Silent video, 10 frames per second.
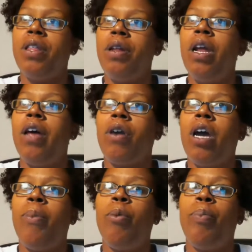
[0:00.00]
another
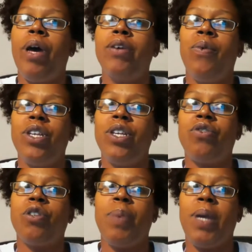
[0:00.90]
couple bells and
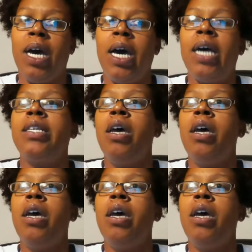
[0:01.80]
whistles because